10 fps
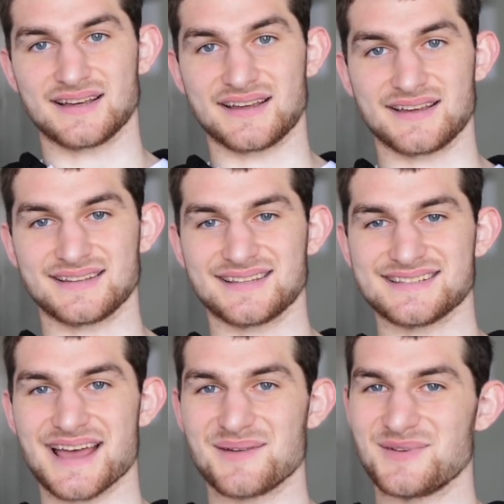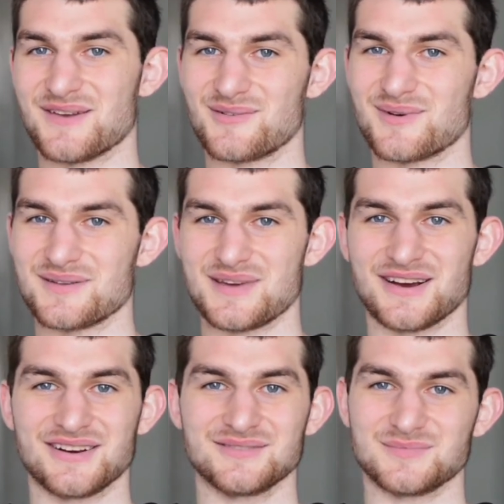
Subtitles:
At the time, you never want to be hurt,